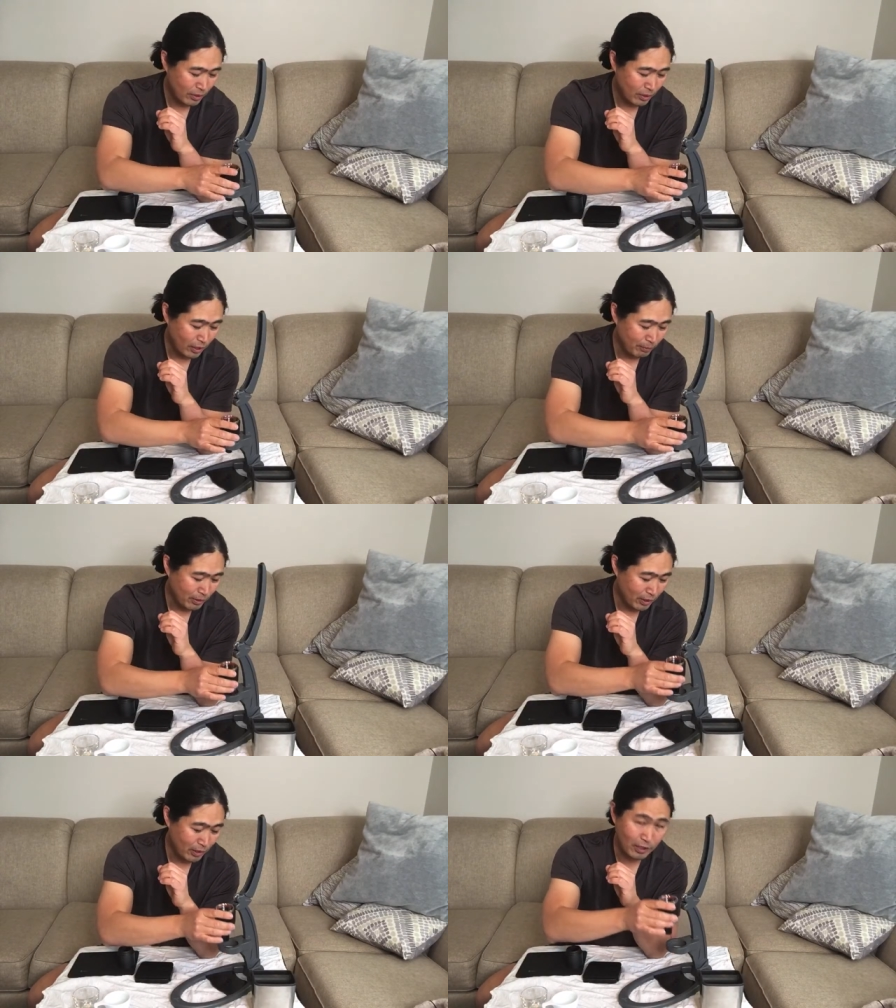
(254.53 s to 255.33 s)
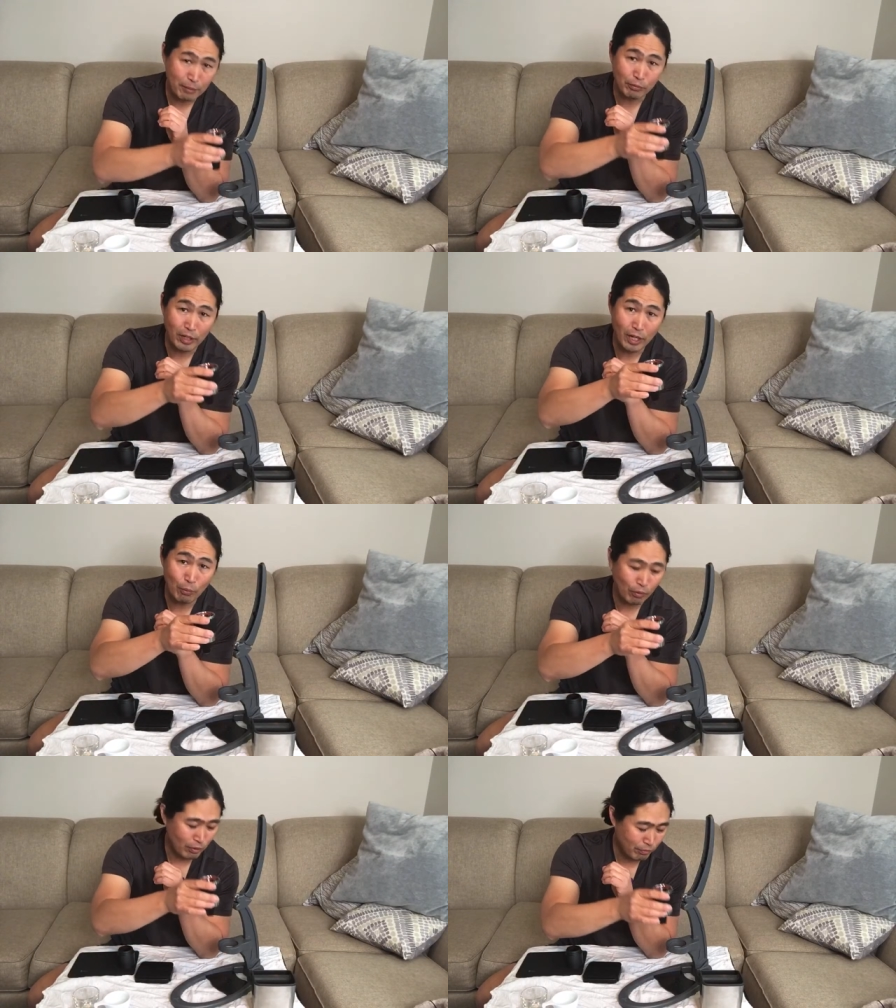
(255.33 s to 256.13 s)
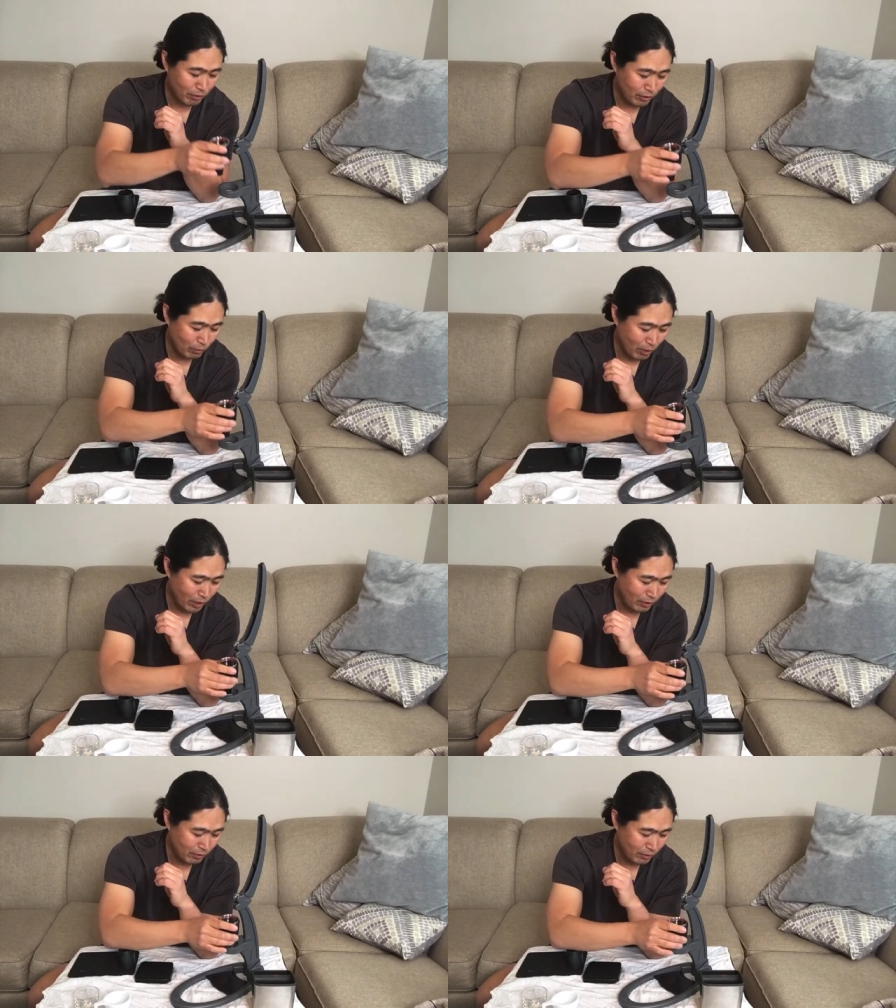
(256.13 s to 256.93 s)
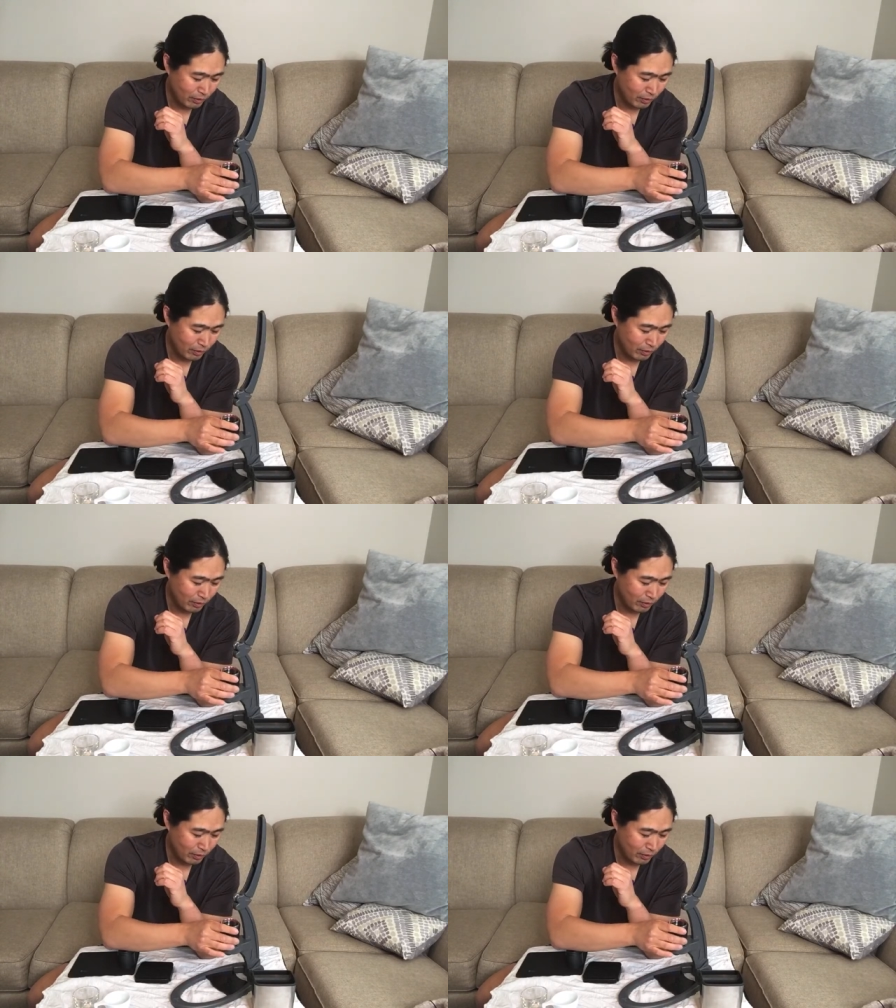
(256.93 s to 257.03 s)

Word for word: I've been heating up with hot water for a little while.